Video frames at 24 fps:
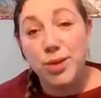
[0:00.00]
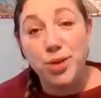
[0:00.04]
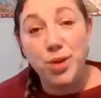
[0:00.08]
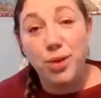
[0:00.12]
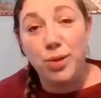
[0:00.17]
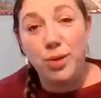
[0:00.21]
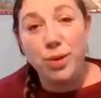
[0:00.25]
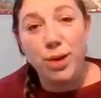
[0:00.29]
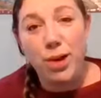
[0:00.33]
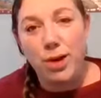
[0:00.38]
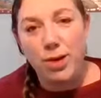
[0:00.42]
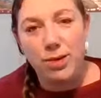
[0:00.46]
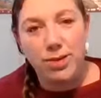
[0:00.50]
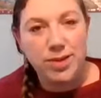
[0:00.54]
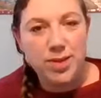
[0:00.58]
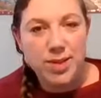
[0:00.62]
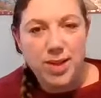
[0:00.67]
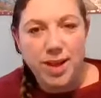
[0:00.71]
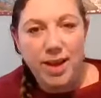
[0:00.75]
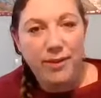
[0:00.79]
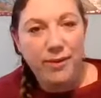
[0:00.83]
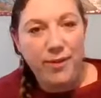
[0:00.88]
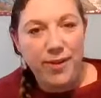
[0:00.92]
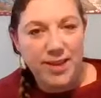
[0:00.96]
too long,
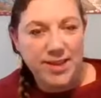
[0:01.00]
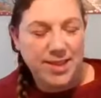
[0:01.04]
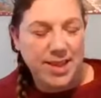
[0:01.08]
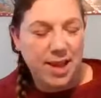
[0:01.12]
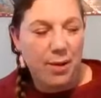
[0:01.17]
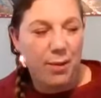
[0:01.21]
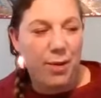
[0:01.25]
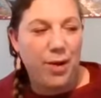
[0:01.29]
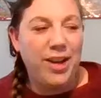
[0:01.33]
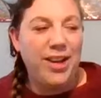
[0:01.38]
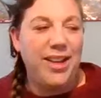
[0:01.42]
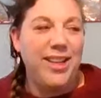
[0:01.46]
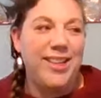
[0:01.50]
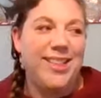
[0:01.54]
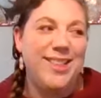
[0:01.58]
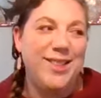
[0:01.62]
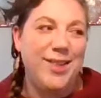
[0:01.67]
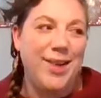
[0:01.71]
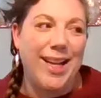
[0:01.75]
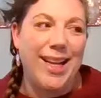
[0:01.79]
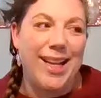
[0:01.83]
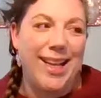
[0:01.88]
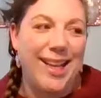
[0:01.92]
so I fixed that one as well.